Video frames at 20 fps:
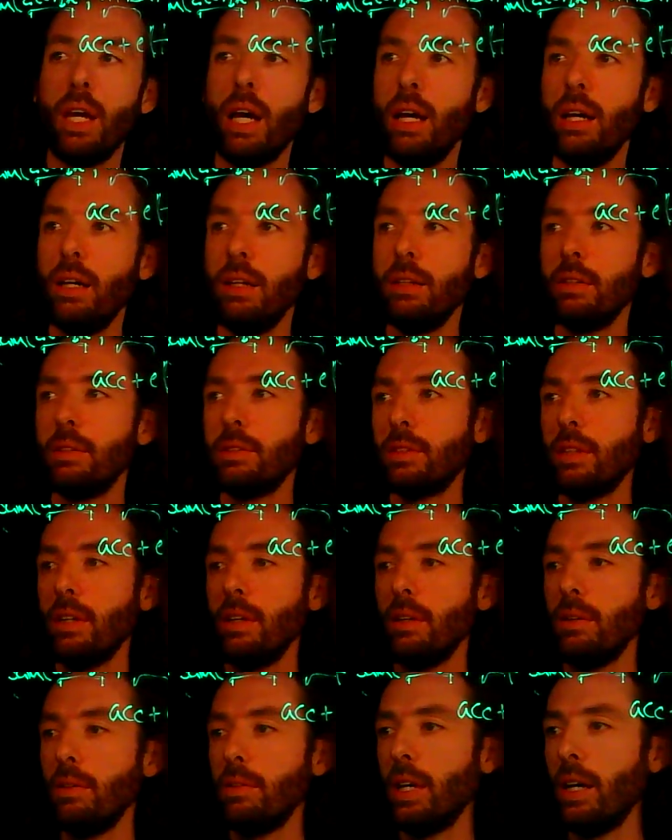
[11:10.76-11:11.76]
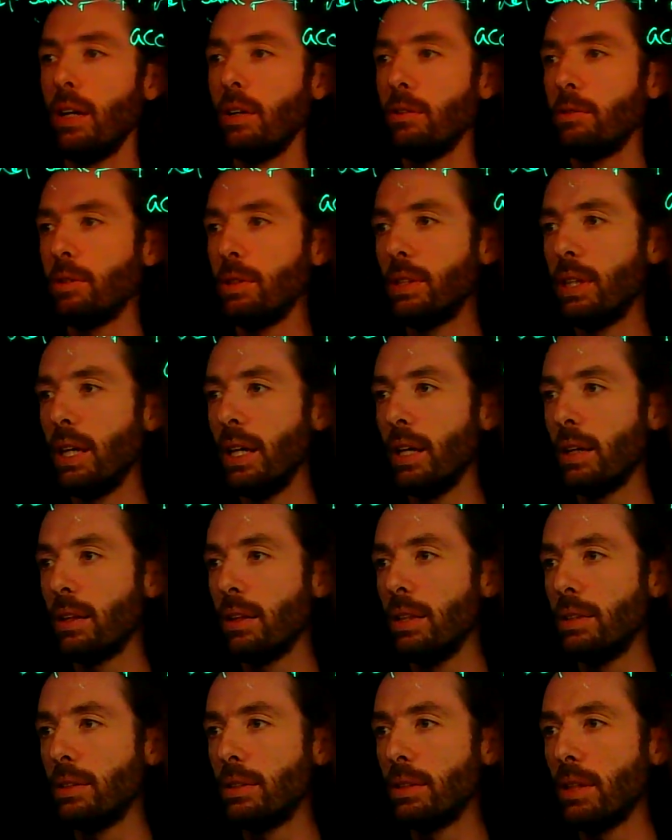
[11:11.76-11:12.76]
And so now if we take,
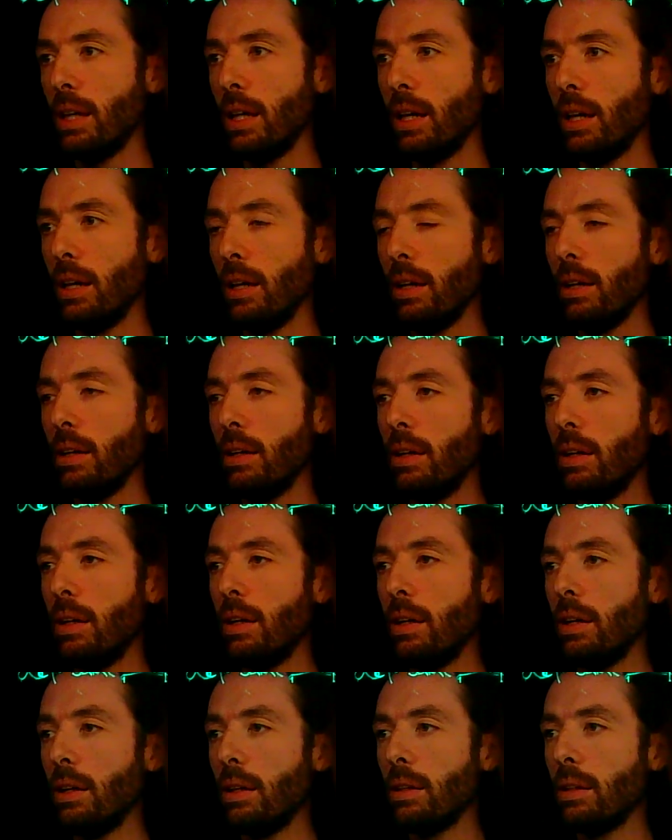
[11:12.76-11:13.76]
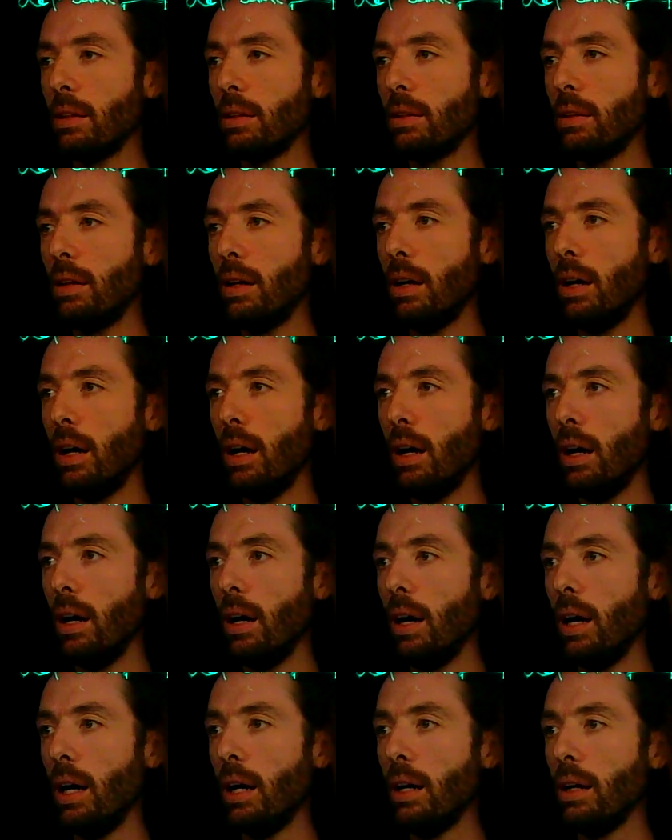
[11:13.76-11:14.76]
let's say,
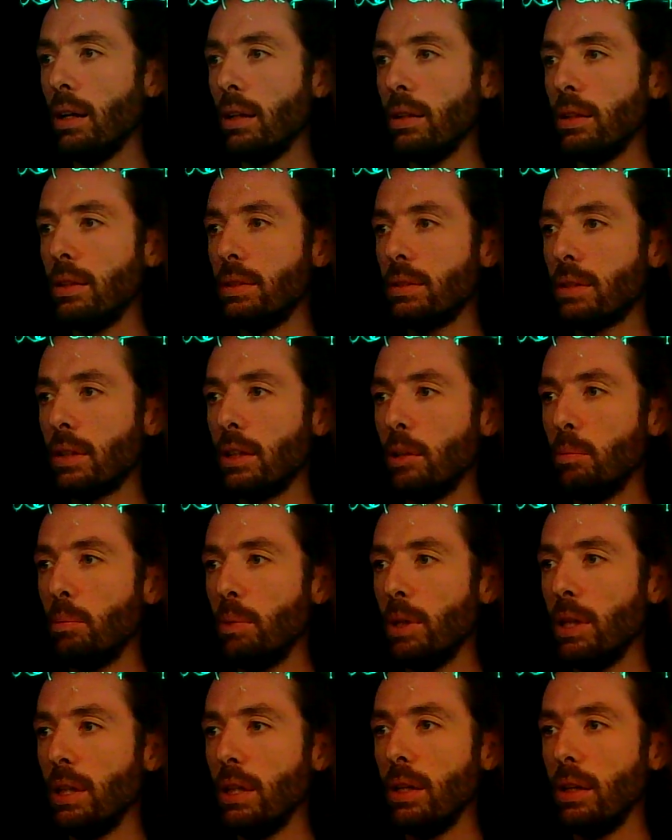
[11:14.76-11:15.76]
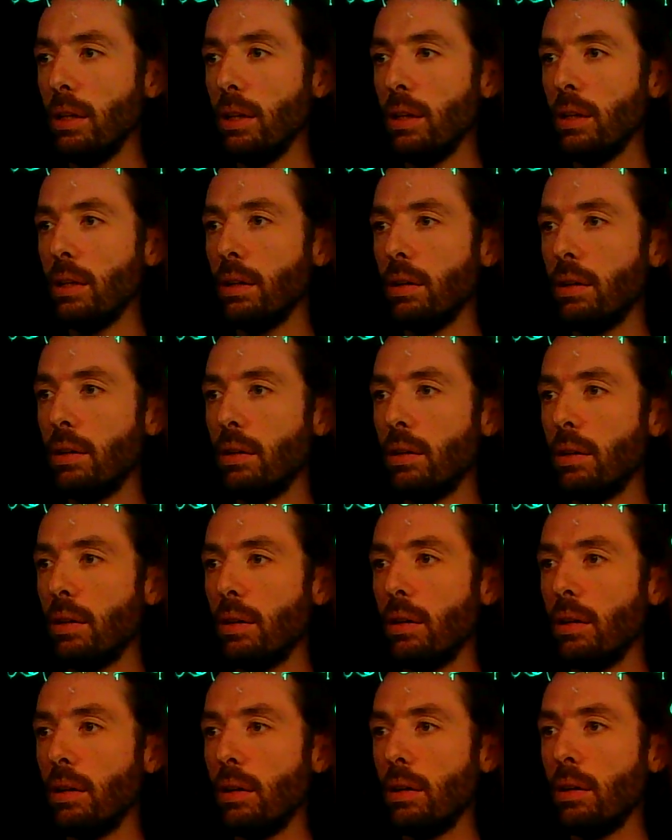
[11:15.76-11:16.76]
L is going to be,
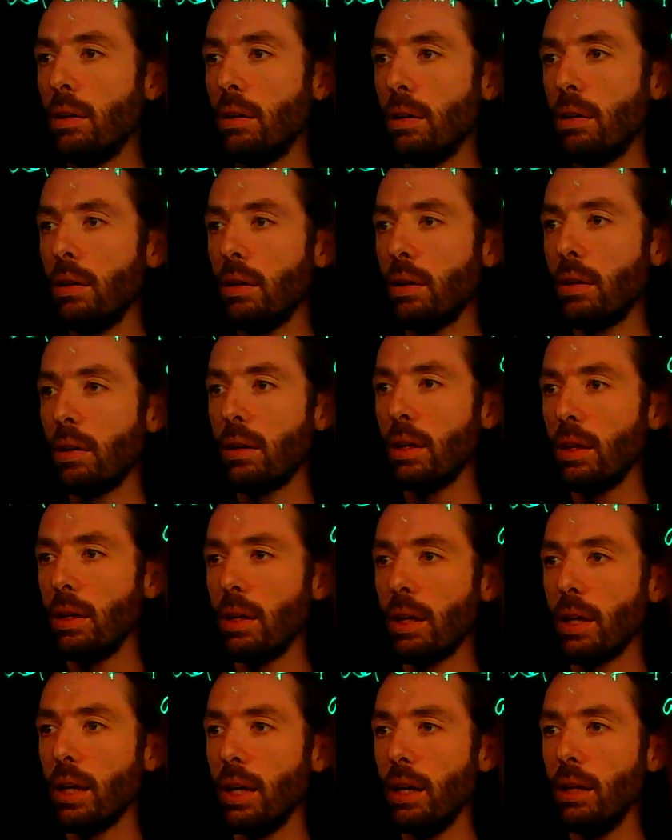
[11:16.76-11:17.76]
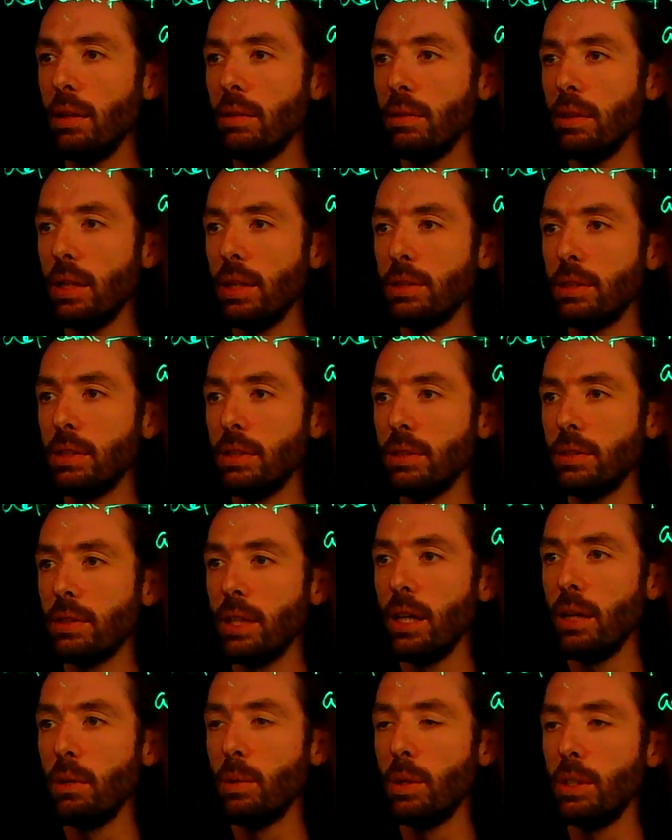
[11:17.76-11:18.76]
again, let's just
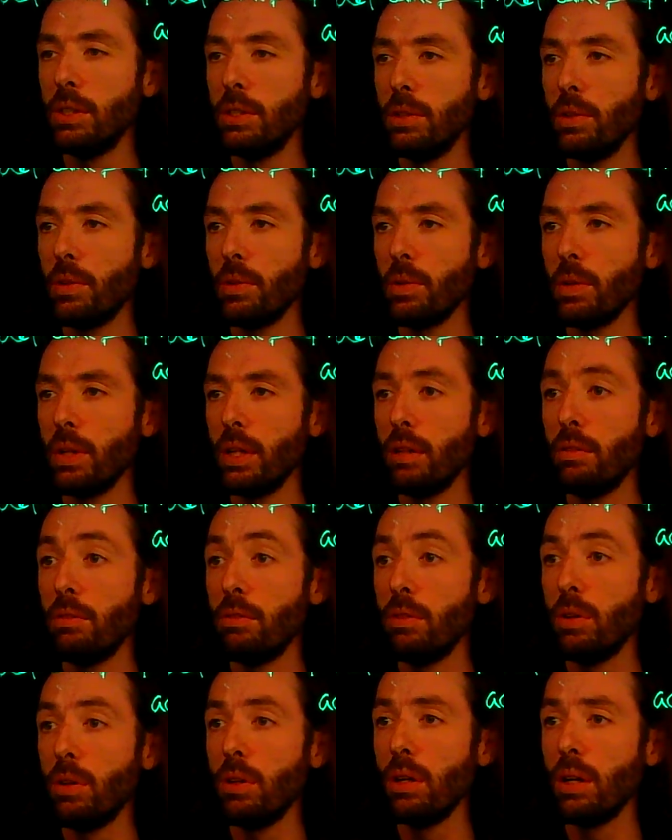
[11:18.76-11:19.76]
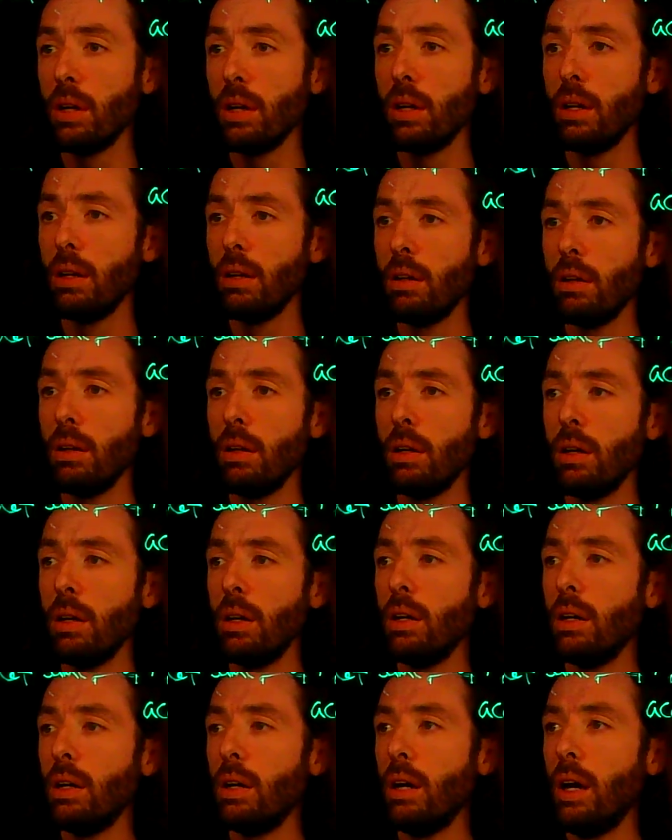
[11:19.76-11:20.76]
say 1, 2, 3, 4.
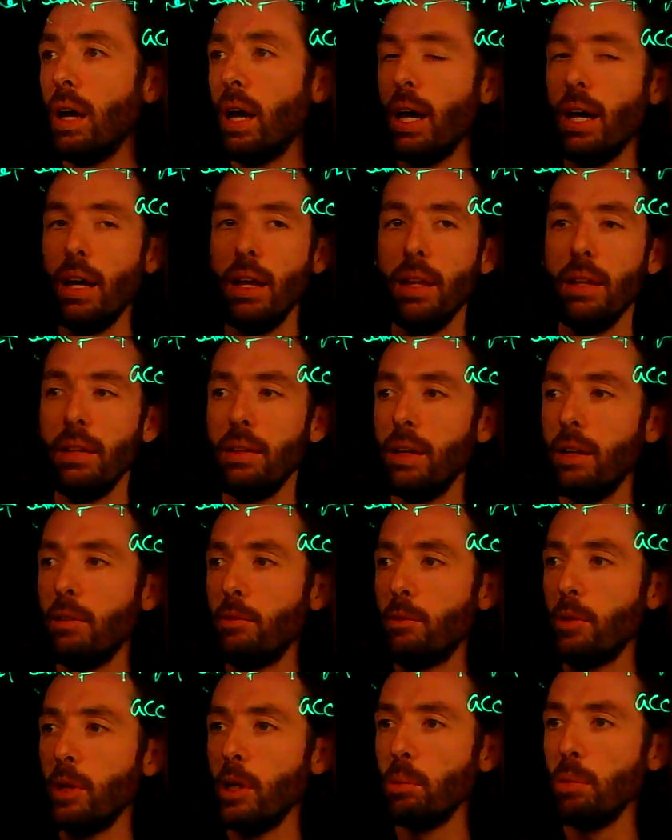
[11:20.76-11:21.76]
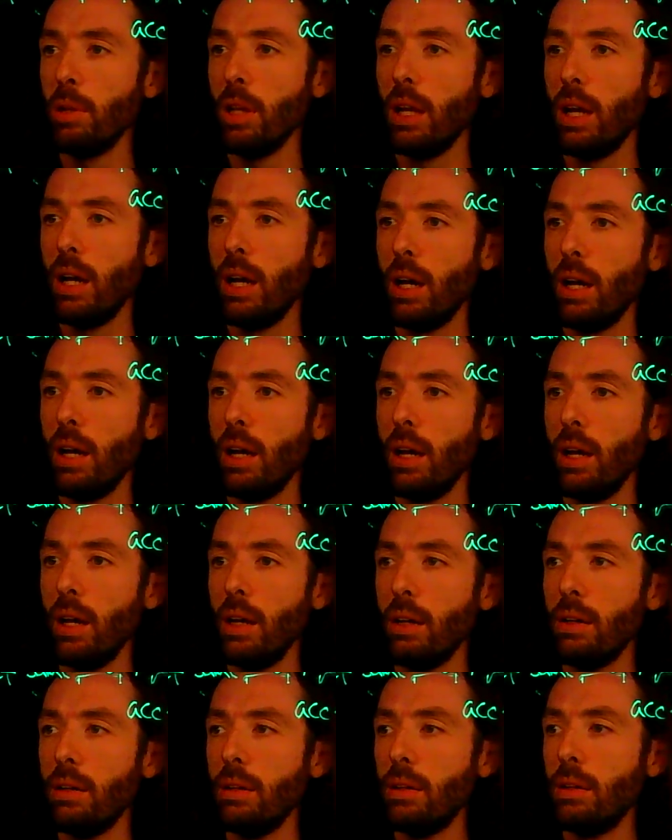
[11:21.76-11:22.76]
And if we
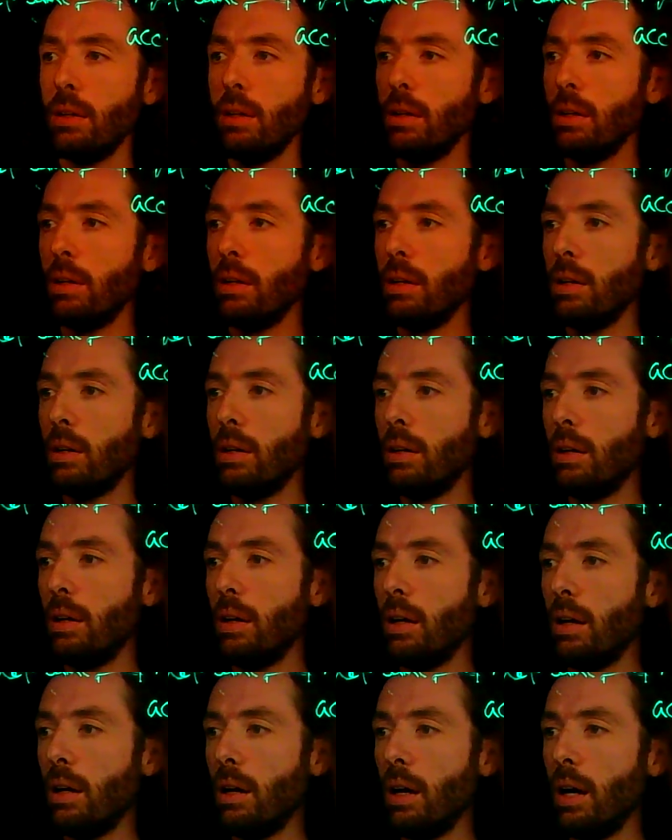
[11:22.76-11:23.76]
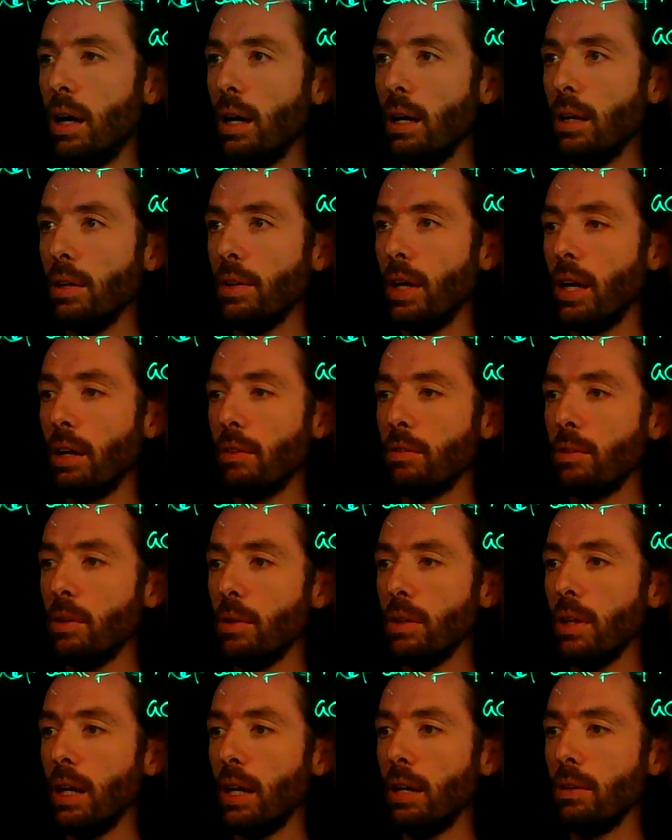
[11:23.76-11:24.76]
apply L dot
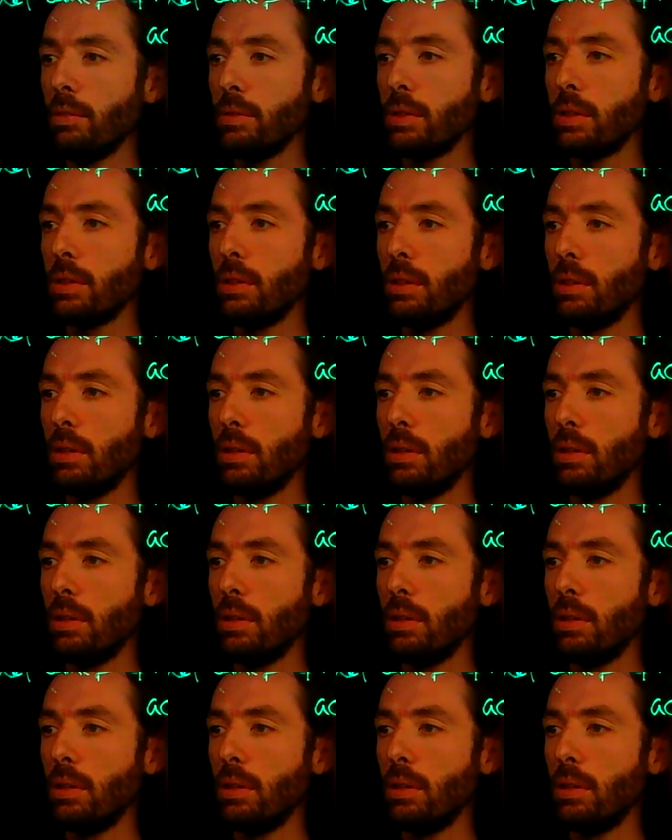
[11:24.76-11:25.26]
fold left